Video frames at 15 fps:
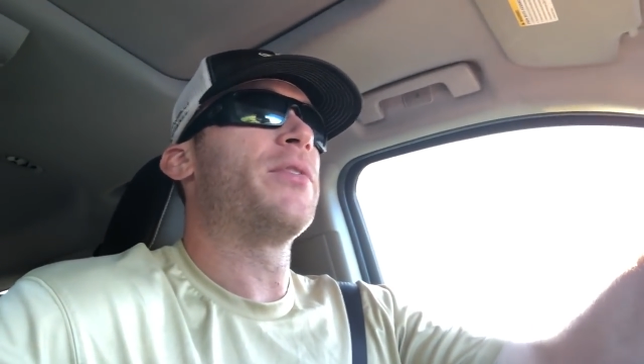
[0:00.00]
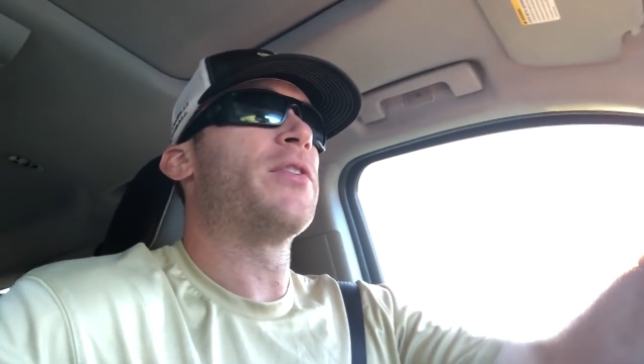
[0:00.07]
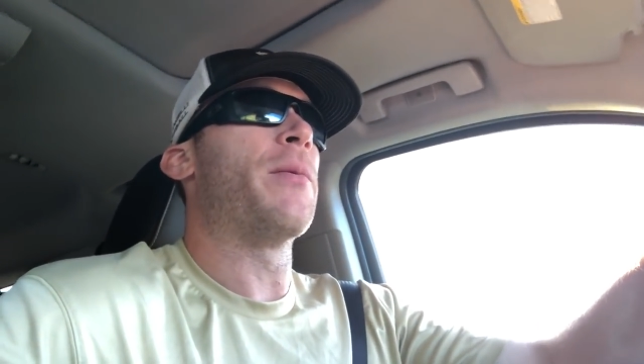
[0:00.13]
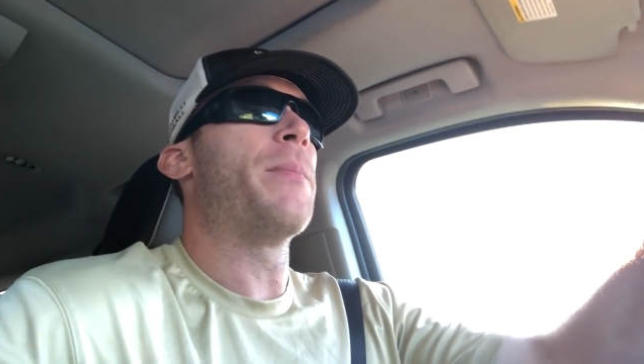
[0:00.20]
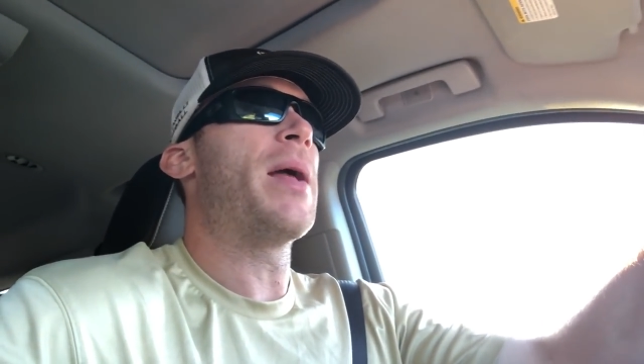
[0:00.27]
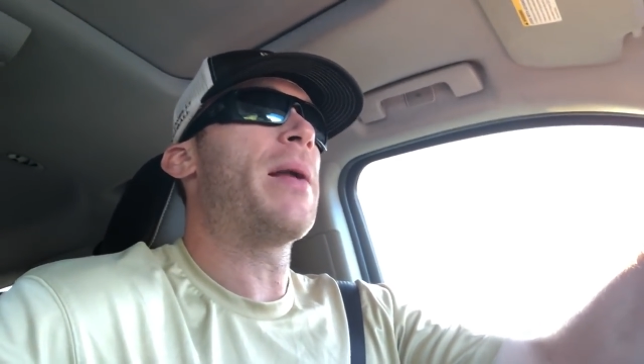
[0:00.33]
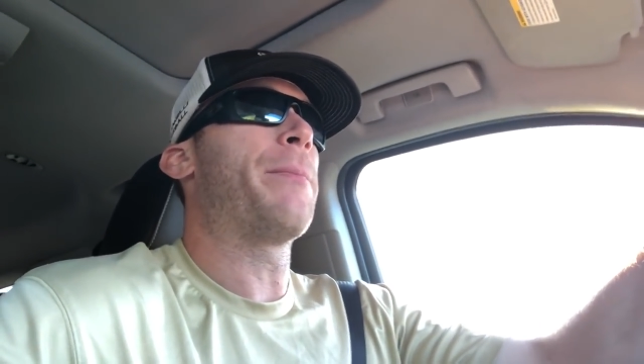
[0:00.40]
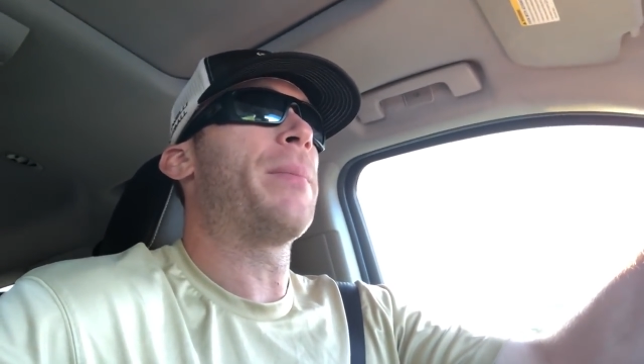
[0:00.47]
to
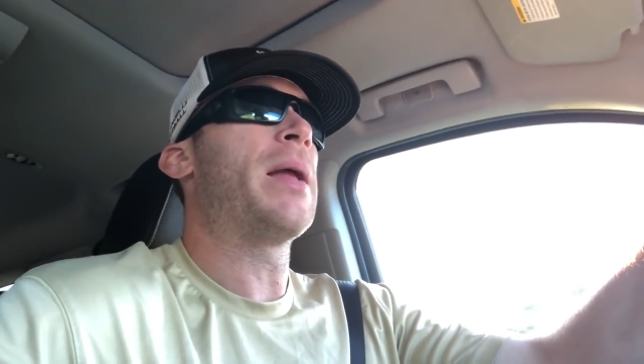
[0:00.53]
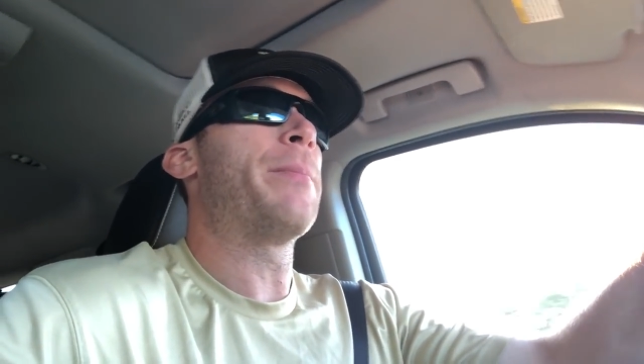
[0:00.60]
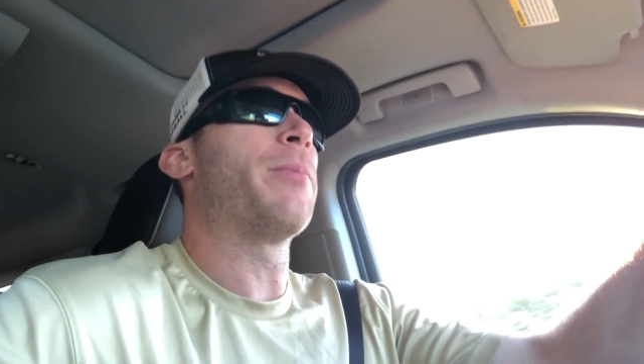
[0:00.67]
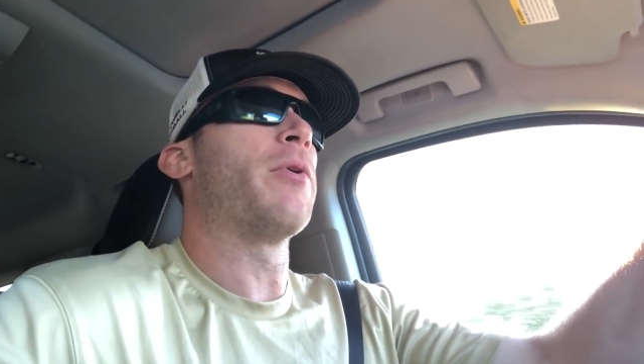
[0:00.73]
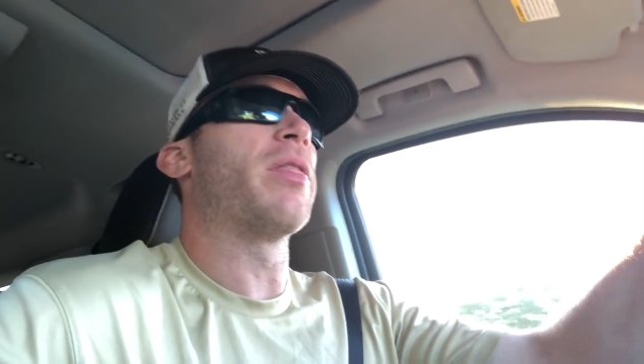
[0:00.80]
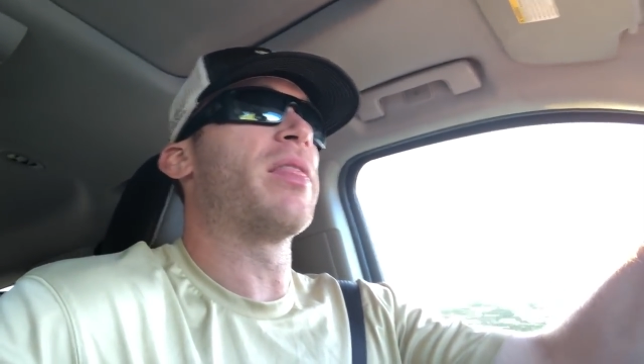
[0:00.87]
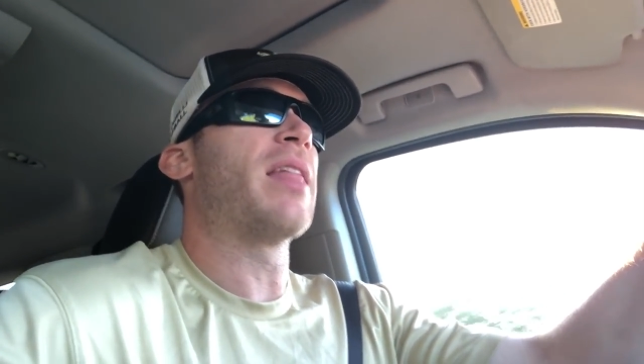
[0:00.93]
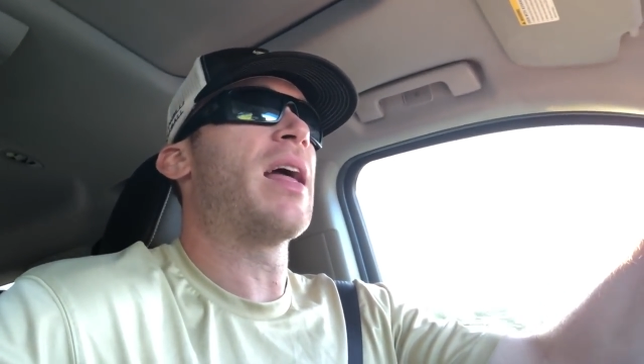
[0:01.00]
make
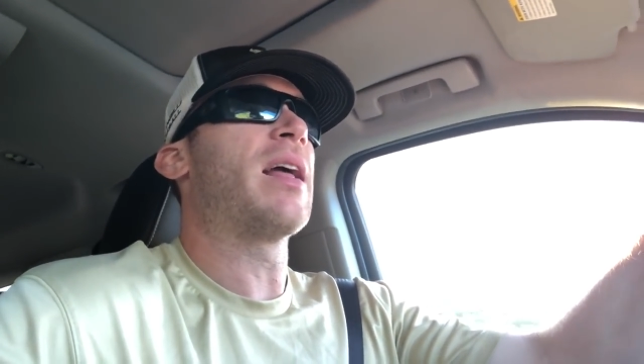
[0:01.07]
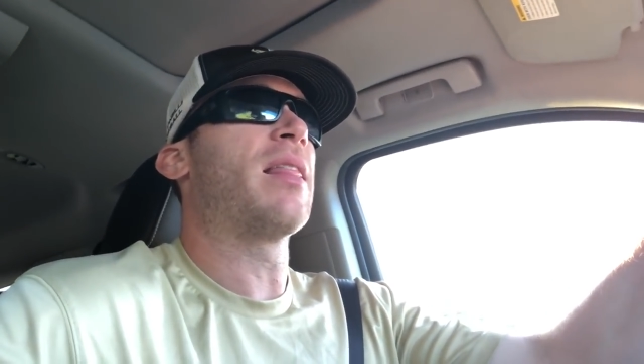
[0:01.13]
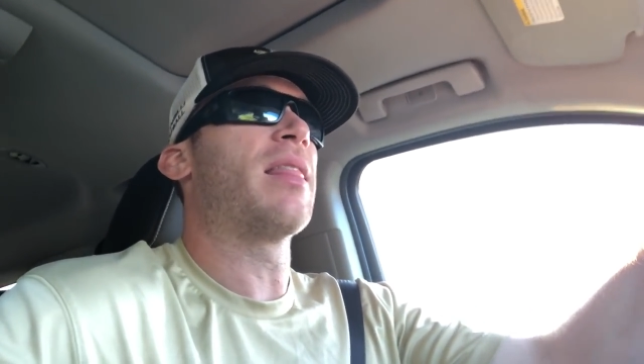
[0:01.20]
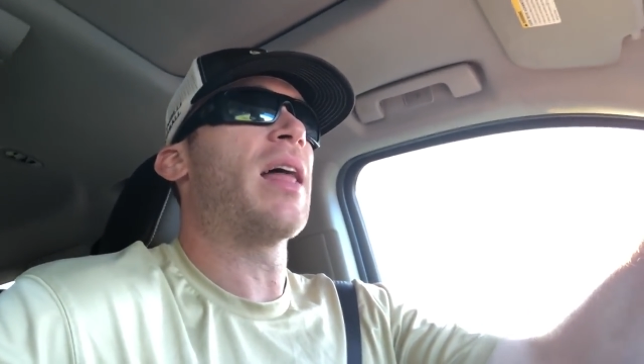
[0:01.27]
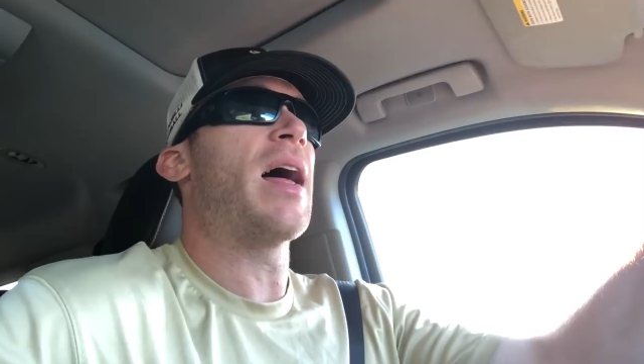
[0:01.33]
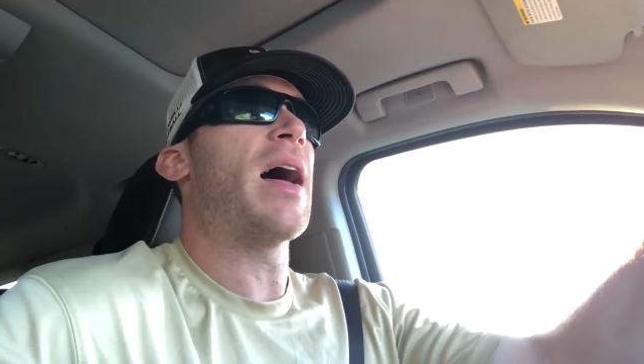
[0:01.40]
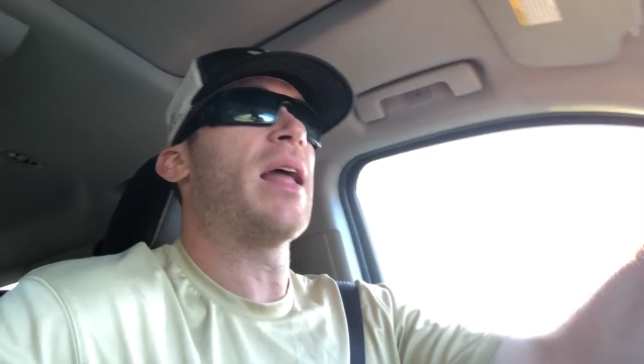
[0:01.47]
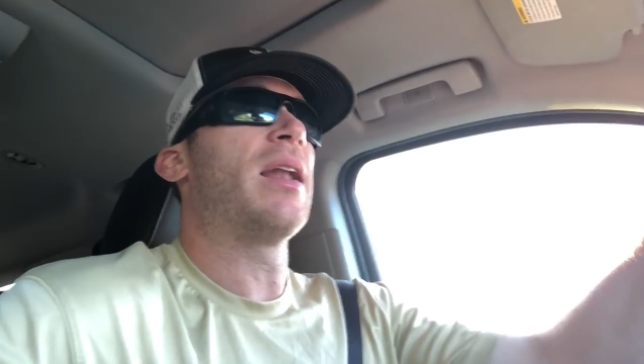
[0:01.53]
people think
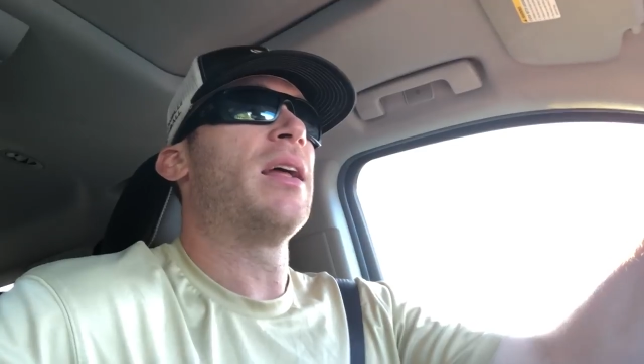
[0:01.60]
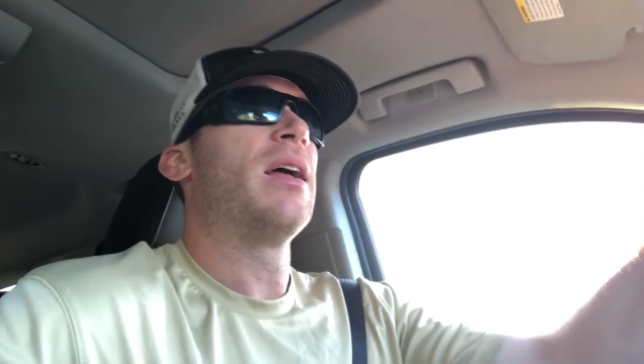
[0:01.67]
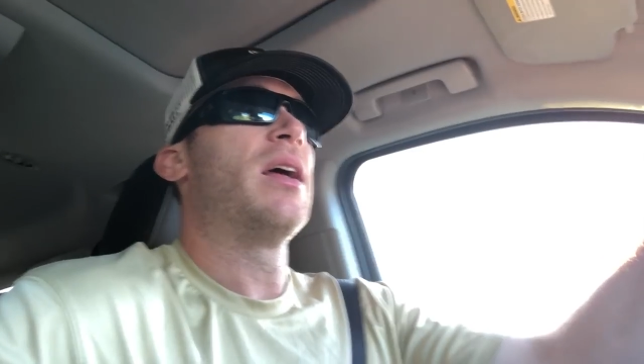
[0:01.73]
that